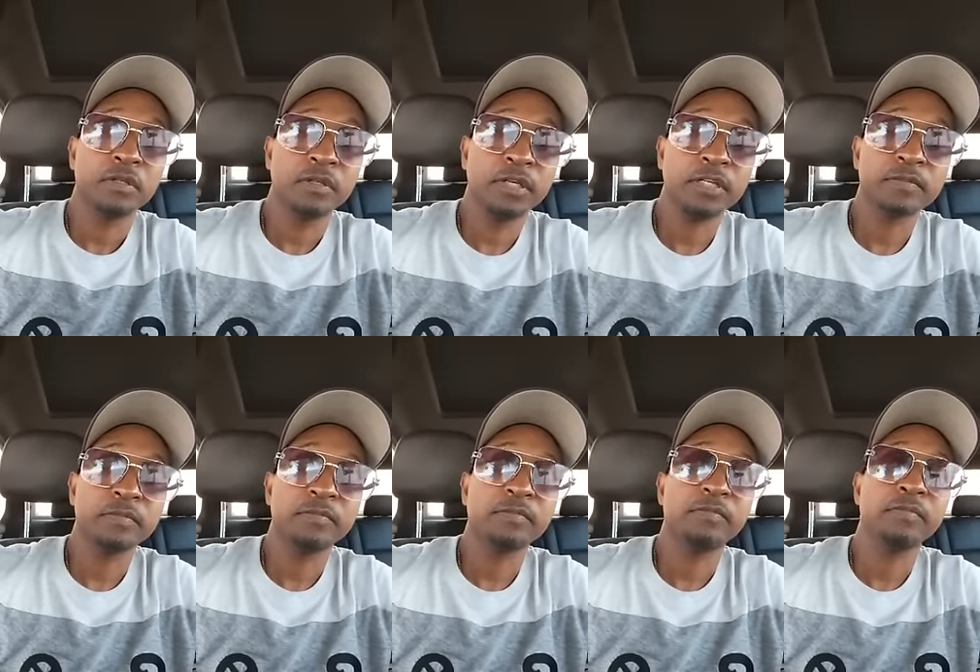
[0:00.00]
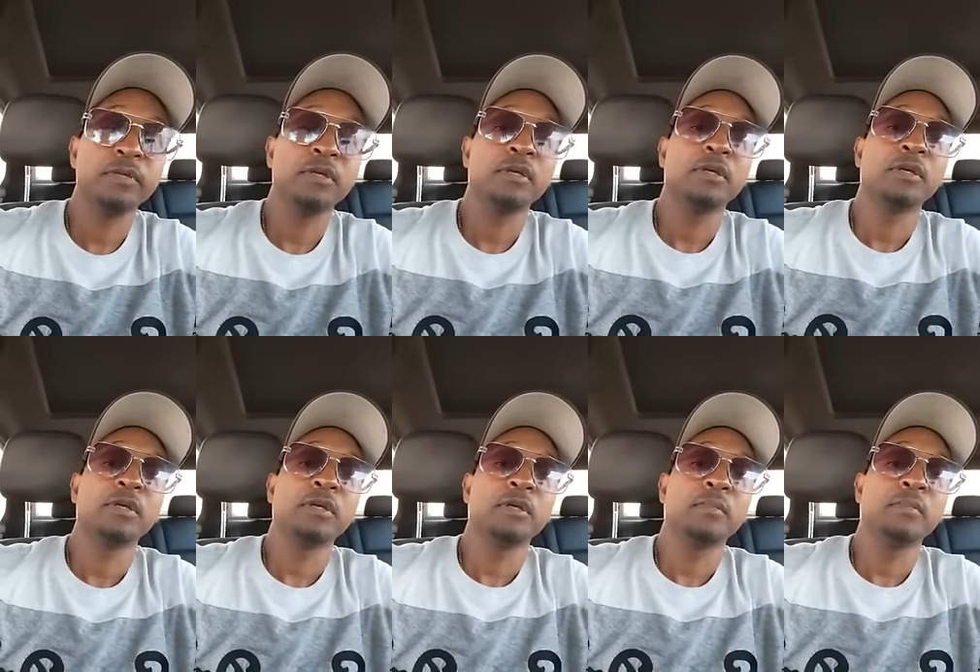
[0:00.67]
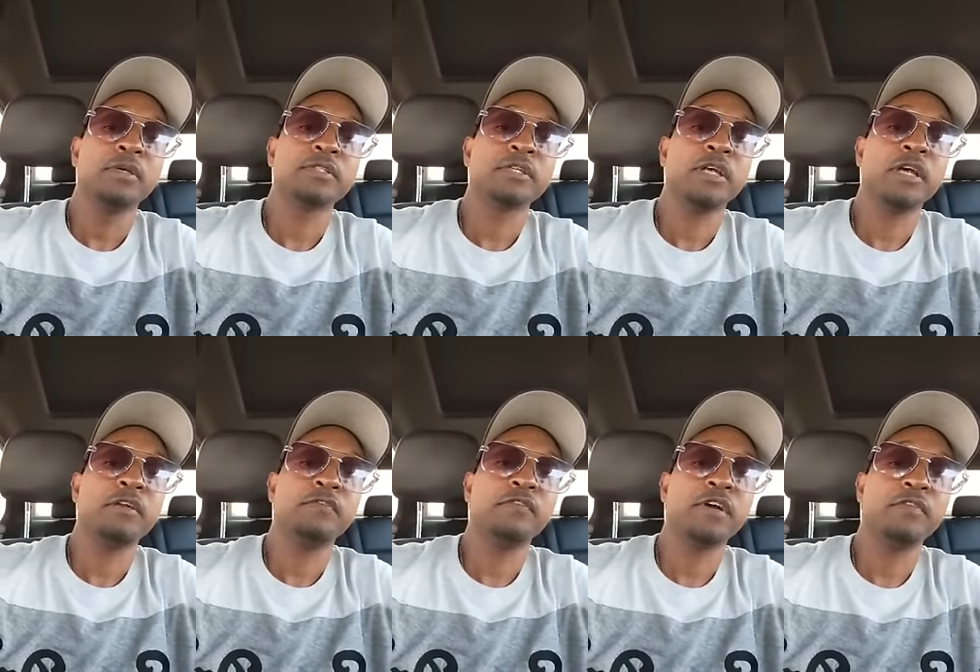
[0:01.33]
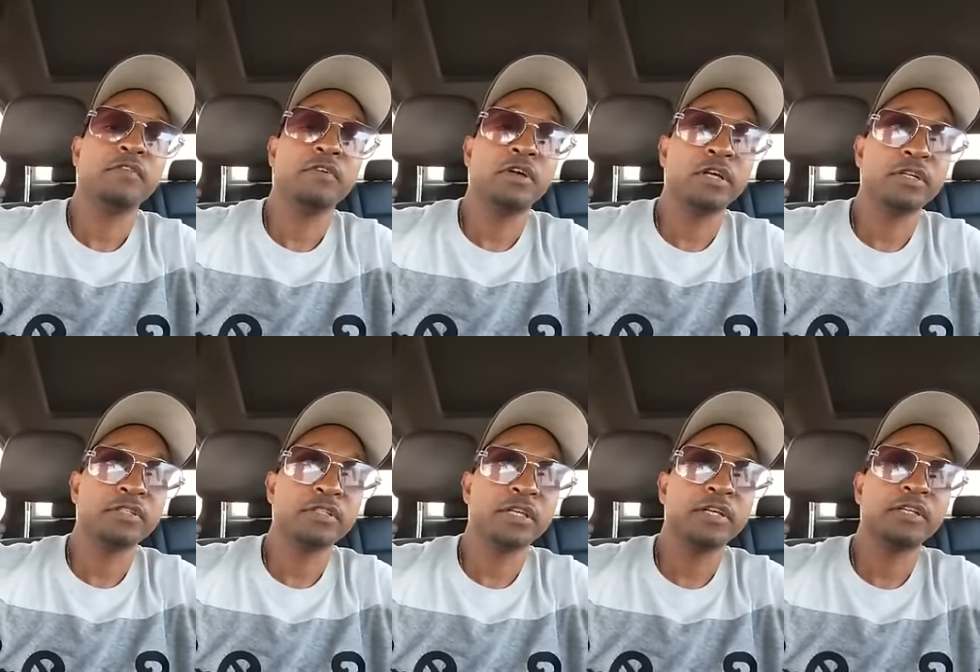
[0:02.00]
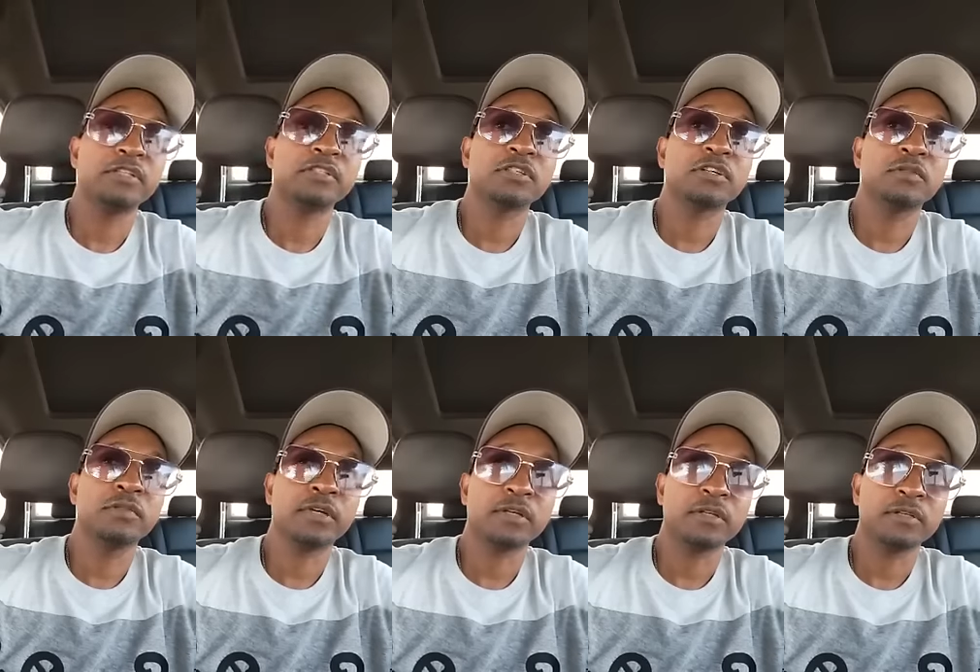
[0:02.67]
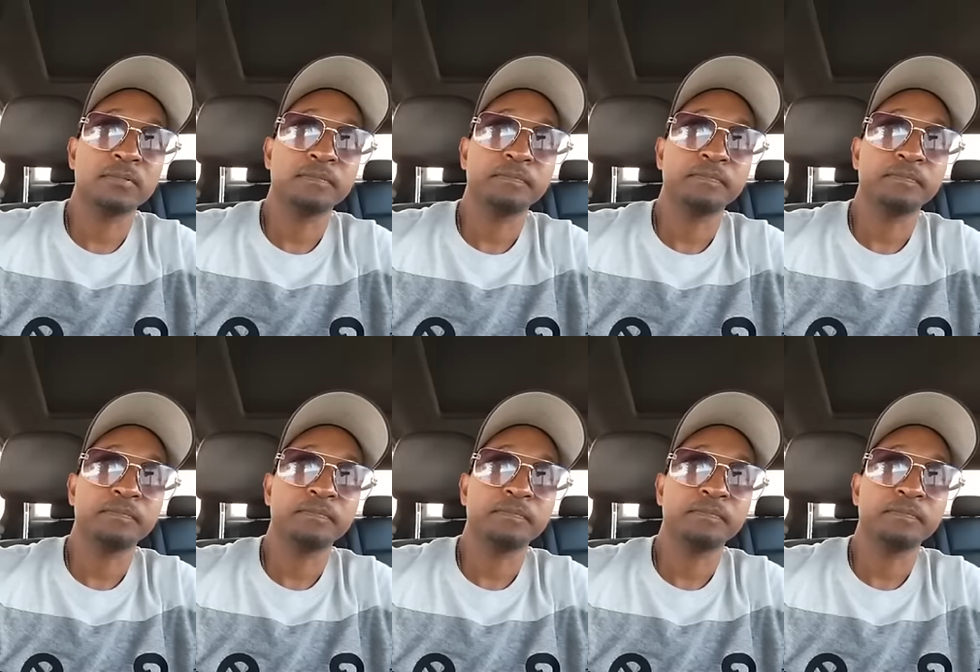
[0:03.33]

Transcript: Yes, Miss Diana 5, you're understanding this correctly.